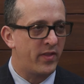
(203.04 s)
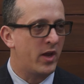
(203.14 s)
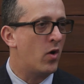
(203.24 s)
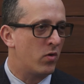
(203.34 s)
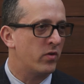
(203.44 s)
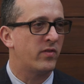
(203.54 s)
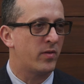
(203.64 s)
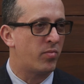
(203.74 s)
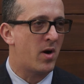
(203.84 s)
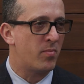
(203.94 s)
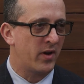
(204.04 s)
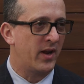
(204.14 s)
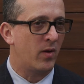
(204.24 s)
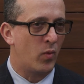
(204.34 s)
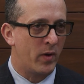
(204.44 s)
the owners of the property
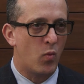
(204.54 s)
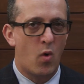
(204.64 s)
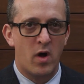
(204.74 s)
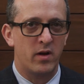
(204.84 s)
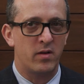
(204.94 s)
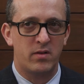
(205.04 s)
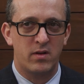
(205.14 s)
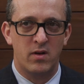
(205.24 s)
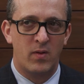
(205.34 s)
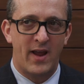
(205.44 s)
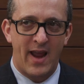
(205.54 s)
and we want to know